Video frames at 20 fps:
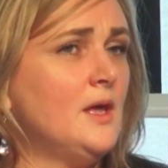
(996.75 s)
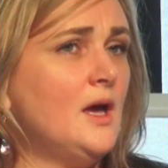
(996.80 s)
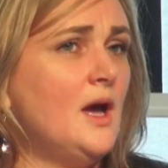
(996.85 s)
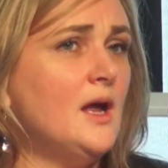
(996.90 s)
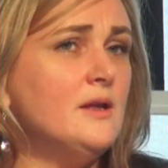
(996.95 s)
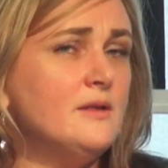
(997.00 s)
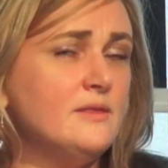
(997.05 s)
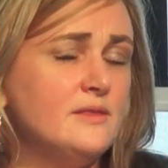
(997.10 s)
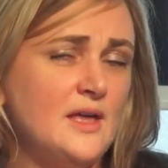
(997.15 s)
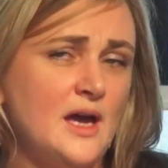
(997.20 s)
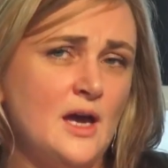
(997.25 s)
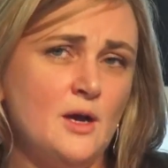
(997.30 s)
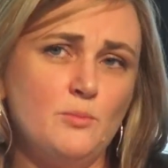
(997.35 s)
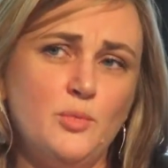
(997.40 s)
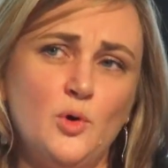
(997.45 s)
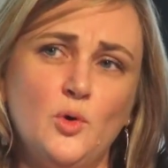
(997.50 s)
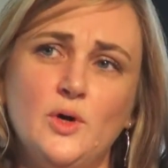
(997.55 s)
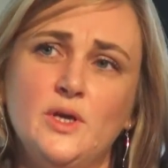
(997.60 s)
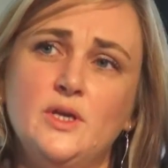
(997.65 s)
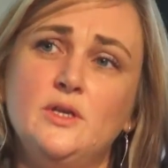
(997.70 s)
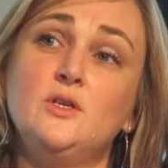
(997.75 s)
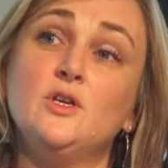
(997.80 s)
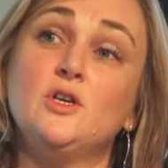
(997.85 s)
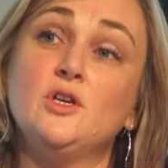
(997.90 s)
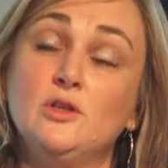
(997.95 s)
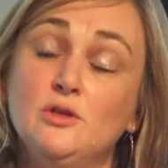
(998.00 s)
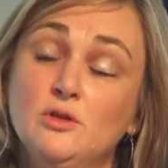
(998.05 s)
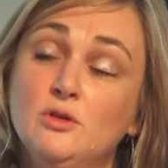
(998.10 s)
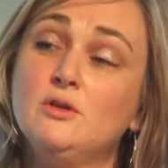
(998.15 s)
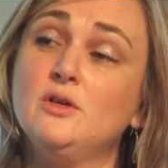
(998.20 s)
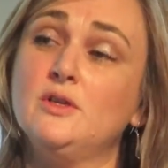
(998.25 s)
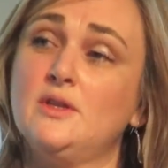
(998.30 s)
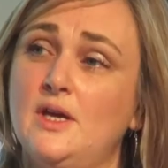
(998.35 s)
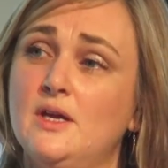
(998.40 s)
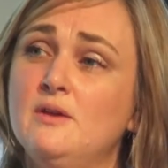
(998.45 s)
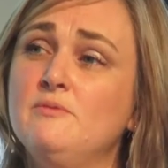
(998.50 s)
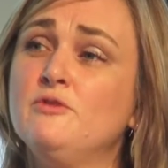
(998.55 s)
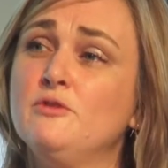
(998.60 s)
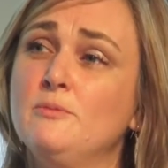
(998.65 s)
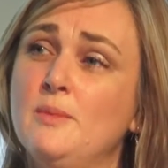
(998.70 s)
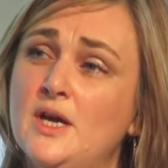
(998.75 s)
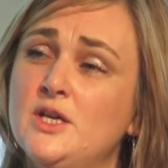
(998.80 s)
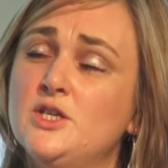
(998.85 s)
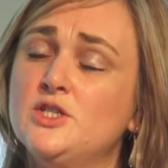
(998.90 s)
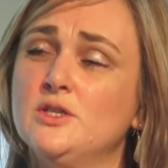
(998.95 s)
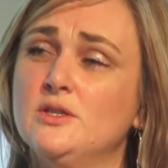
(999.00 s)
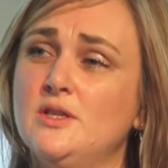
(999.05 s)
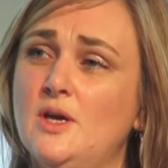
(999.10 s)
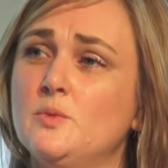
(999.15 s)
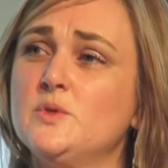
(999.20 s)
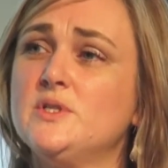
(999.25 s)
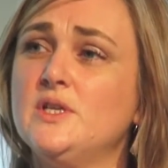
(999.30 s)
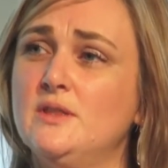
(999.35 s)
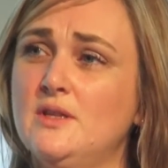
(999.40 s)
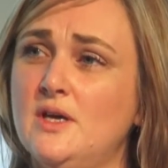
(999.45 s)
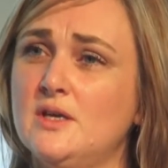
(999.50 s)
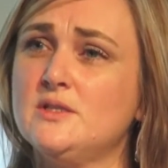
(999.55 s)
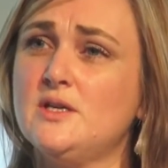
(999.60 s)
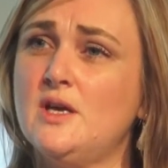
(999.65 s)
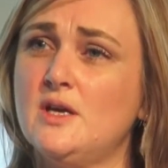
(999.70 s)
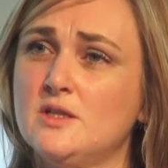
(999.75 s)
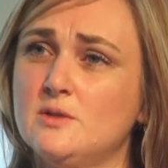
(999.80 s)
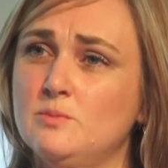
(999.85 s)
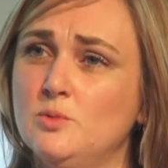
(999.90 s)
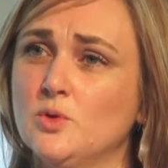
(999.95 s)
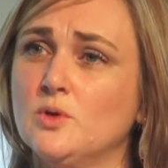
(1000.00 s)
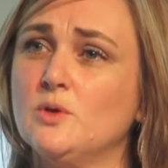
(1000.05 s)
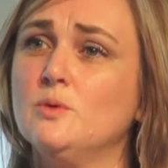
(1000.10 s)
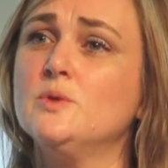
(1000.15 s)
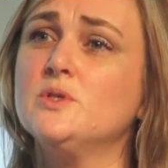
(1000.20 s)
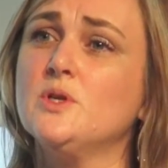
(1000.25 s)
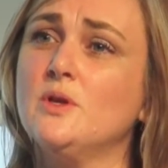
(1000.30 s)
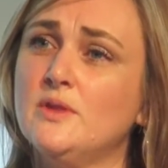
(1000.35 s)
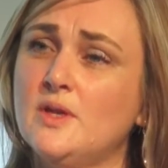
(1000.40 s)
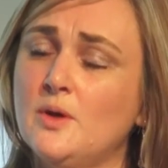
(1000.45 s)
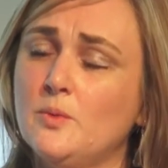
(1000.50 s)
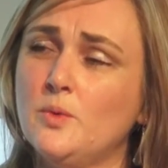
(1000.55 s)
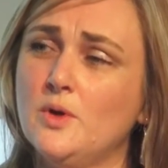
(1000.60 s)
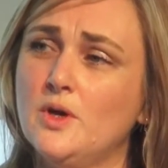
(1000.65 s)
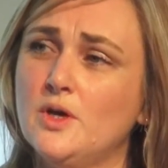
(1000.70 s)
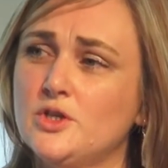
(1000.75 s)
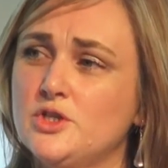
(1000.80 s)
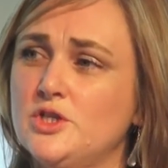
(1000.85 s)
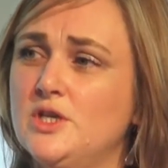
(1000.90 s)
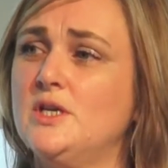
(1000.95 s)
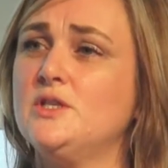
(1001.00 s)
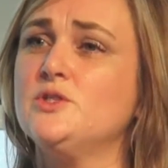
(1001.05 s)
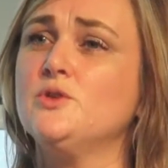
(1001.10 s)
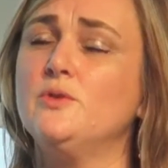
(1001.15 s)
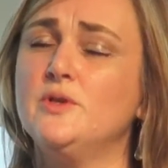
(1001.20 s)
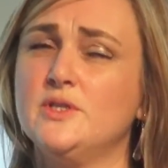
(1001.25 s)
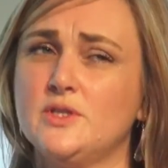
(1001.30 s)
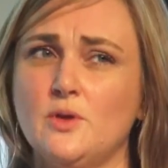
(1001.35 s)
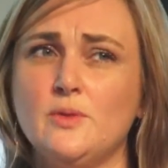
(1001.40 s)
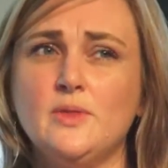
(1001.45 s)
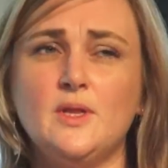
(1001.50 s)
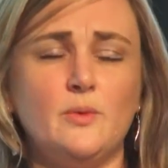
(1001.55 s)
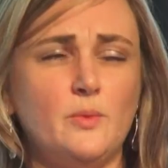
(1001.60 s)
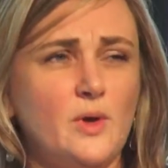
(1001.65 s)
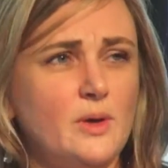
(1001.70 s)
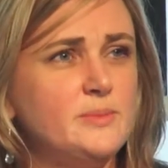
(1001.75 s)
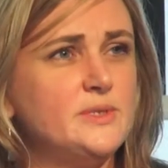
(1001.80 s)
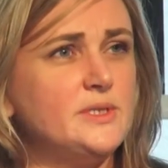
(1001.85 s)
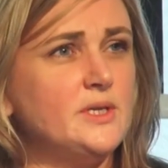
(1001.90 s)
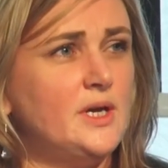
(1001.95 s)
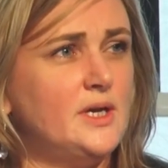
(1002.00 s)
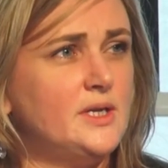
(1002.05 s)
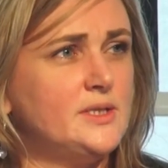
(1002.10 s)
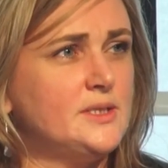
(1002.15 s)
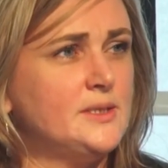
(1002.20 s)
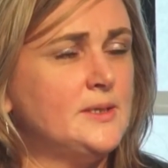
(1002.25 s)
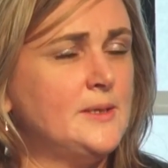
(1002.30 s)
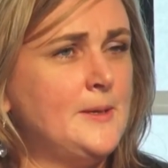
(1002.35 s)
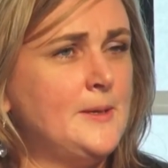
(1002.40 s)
And at that point, you can look at that information that was in that textbook, or was on that worksheet, or is on that website.